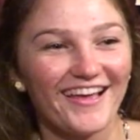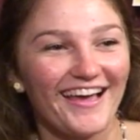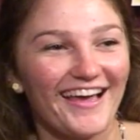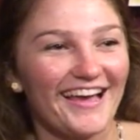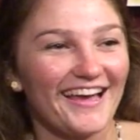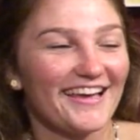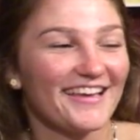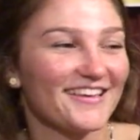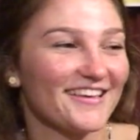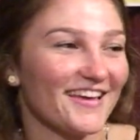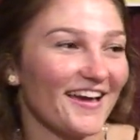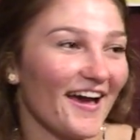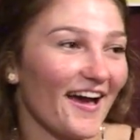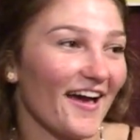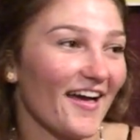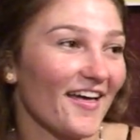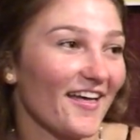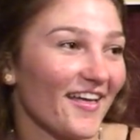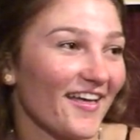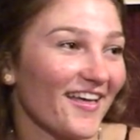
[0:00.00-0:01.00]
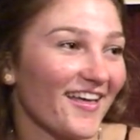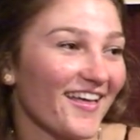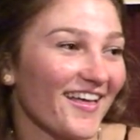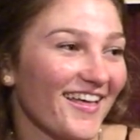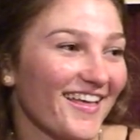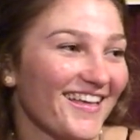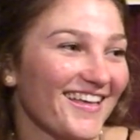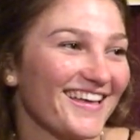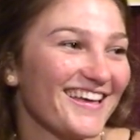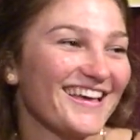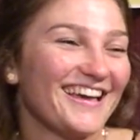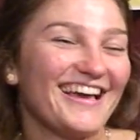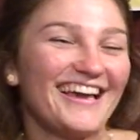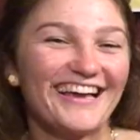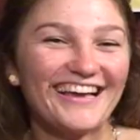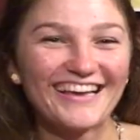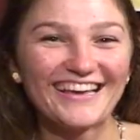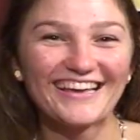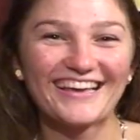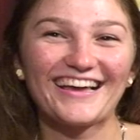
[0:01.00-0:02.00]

Yeah, good old Dos Pueblos.